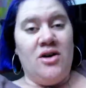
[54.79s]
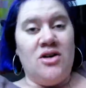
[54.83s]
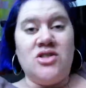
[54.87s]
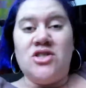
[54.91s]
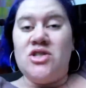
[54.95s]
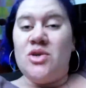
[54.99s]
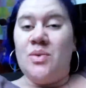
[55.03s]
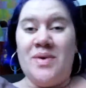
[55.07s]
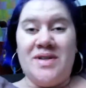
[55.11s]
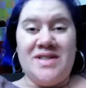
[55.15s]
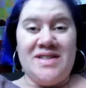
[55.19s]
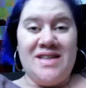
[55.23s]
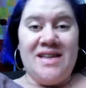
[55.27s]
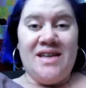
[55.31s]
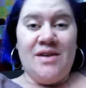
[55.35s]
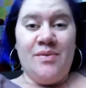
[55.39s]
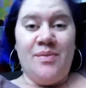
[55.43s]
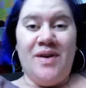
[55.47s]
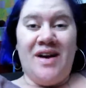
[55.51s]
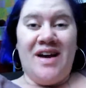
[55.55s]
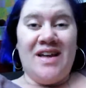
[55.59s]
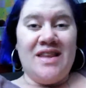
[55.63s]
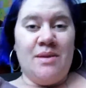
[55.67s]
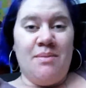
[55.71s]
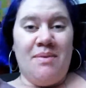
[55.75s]
So we
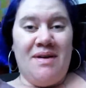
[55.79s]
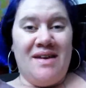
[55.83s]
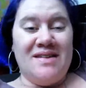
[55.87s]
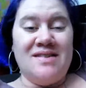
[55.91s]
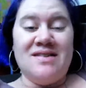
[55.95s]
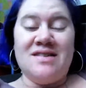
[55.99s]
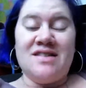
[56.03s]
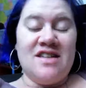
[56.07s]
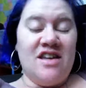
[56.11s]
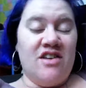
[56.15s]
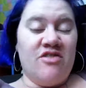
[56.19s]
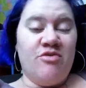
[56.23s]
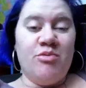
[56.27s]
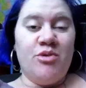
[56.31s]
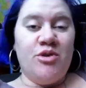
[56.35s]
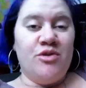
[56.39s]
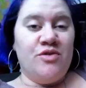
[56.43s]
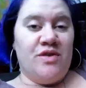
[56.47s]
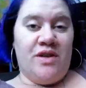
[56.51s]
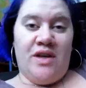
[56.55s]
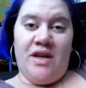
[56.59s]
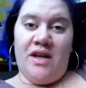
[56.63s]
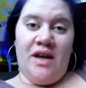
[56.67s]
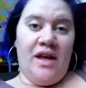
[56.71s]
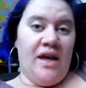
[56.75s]
did, we got the bed and stuff
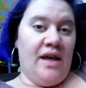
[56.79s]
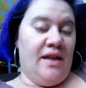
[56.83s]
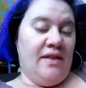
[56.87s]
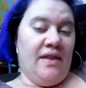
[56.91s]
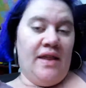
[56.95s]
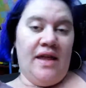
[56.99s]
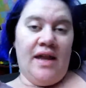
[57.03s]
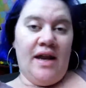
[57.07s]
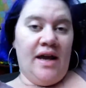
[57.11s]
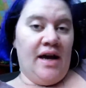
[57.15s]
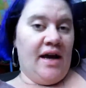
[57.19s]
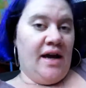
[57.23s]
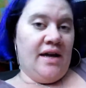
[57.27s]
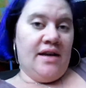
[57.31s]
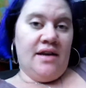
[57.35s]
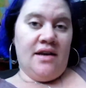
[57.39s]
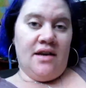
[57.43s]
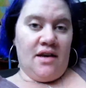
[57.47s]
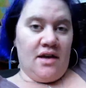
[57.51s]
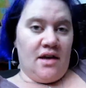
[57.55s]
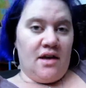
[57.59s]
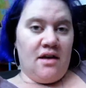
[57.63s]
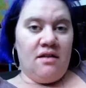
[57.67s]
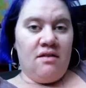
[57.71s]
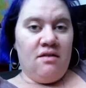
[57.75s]
moved in, and then I
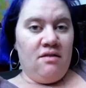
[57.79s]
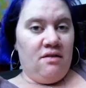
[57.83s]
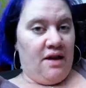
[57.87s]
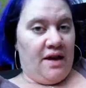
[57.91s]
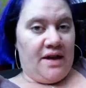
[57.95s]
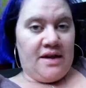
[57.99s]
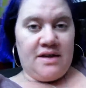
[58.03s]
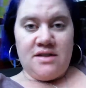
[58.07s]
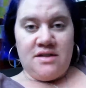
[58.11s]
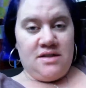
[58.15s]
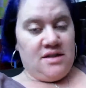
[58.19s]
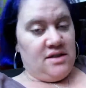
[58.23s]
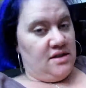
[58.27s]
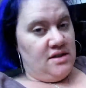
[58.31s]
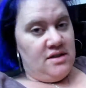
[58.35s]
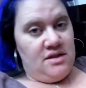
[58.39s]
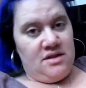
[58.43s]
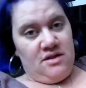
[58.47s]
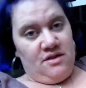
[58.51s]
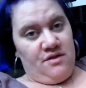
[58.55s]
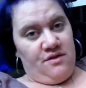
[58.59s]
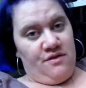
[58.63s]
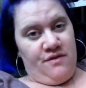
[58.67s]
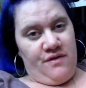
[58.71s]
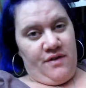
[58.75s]
neglected
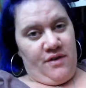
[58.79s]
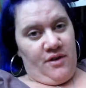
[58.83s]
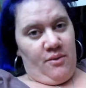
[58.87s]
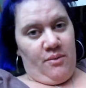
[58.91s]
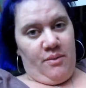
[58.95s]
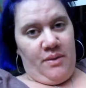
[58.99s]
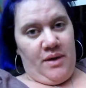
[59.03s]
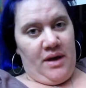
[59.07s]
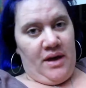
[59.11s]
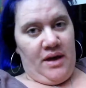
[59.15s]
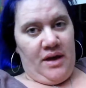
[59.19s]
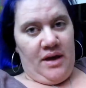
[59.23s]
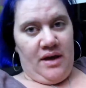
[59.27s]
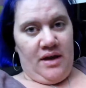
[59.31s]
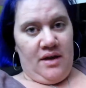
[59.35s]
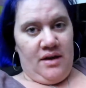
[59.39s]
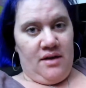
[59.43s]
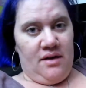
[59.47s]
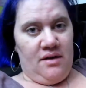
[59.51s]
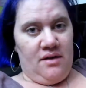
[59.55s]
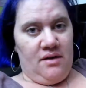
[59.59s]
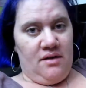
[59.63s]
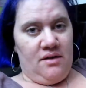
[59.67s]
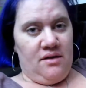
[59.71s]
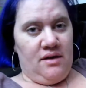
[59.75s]
to film it,
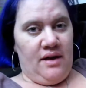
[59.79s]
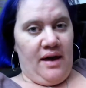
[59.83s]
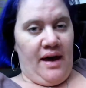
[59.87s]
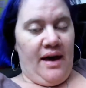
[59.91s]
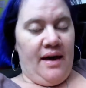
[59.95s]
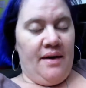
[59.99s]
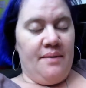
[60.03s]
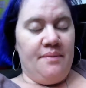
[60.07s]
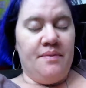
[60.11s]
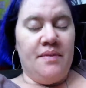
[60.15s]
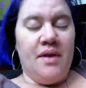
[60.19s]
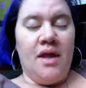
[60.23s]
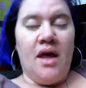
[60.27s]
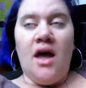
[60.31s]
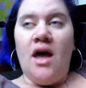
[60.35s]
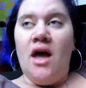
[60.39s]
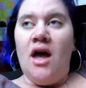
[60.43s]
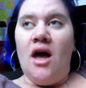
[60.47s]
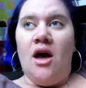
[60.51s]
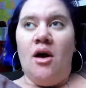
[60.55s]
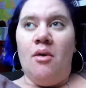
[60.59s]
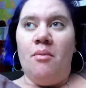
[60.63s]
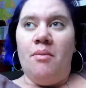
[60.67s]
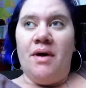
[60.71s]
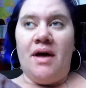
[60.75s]
and yeah.
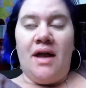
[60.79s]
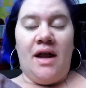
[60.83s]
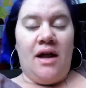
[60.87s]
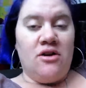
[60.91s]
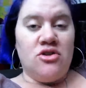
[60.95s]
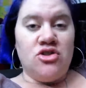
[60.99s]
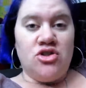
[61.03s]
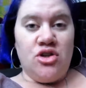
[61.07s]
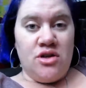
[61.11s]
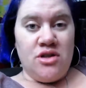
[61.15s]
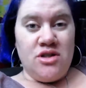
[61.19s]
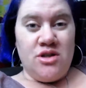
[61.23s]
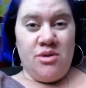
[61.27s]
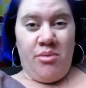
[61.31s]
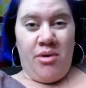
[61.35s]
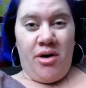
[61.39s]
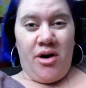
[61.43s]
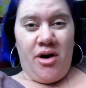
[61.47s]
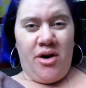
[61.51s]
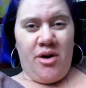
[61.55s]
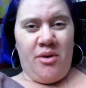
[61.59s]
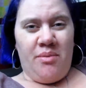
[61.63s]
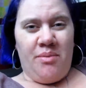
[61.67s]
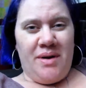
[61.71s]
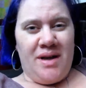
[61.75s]
But I'll show you
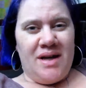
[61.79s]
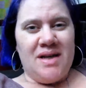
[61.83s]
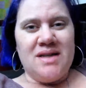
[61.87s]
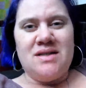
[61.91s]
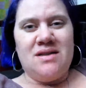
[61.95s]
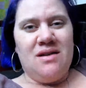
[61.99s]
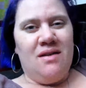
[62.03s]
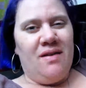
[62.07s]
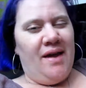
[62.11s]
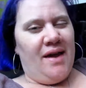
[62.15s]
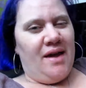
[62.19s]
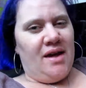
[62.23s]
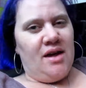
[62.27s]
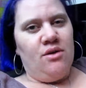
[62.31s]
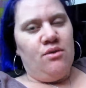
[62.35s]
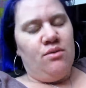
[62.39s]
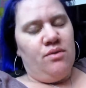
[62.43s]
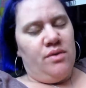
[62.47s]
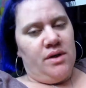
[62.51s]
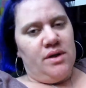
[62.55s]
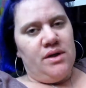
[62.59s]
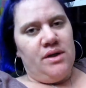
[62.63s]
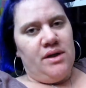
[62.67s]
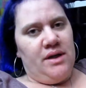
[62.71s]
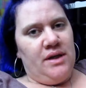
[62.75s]
tomorrow because the lighting
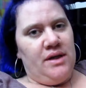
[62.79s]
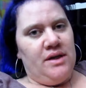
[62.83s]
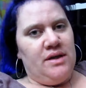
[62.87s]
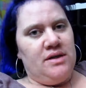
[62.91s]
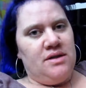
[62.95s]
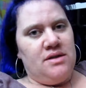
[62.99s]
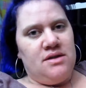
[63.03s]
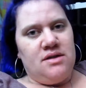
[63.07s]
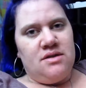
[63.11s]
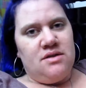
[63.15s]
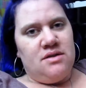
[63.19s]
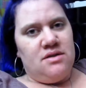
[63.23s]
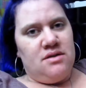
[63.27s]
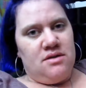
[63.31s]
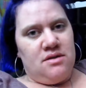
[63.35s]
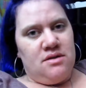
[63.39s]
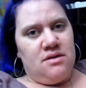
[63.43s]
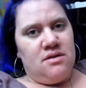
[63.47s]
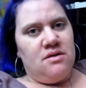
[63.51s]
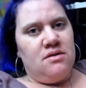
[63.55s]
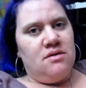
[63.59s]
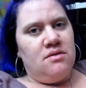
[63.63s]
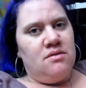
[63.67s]
really is